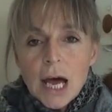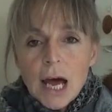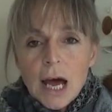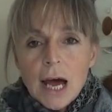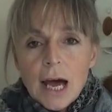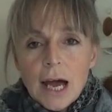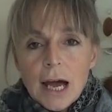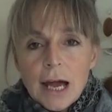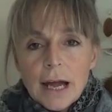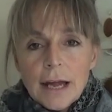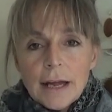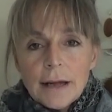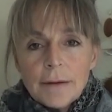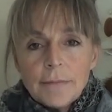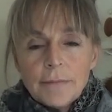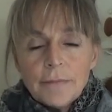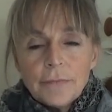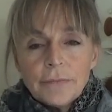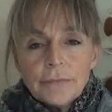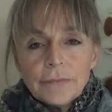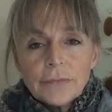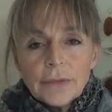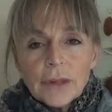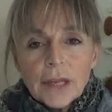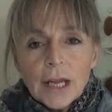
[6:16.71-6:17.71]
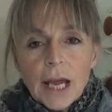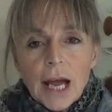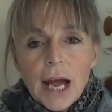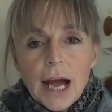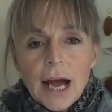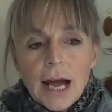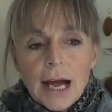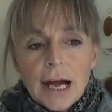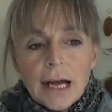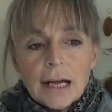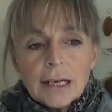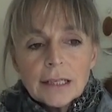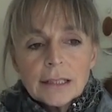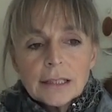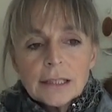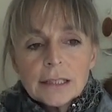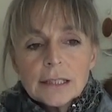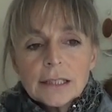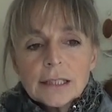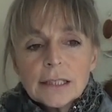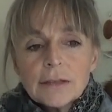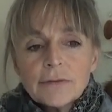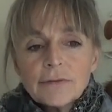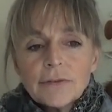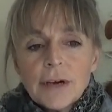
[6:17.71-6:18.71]
and
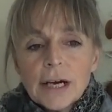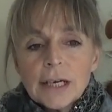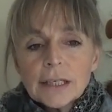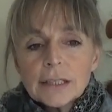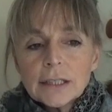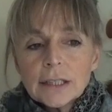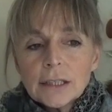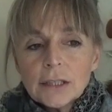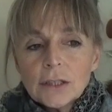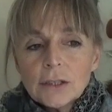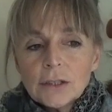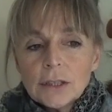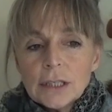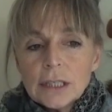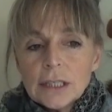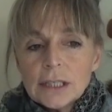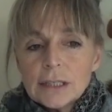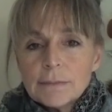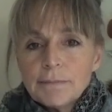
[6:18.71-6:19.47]
the fact that you need